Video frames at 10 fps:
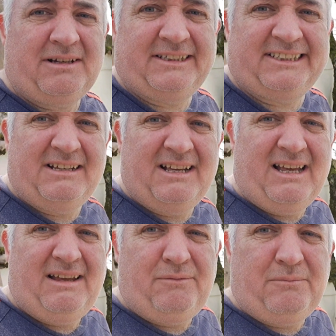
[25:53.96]
because
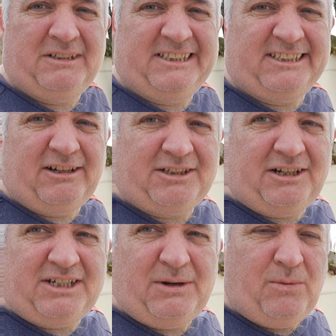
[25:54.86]
once you start
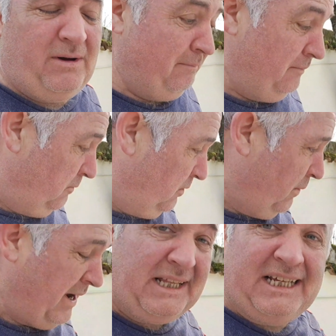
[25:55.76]
touching one, the
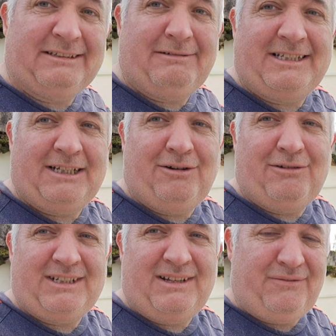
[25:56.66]
way these are
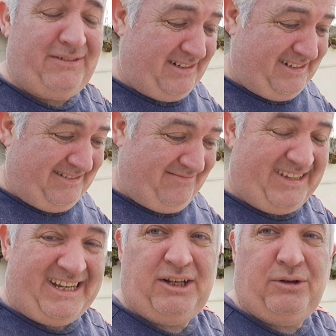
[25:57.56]
interlocked, if
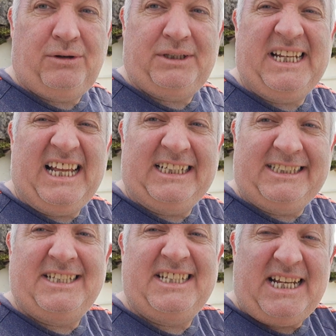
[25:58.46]
it can knock the
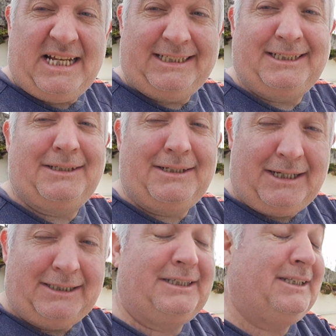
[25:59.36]
next and the next and the
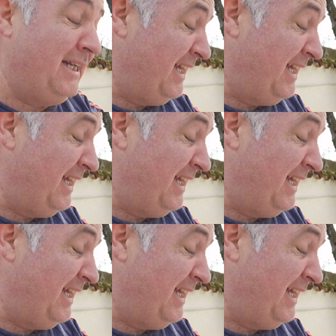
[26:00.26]
next and the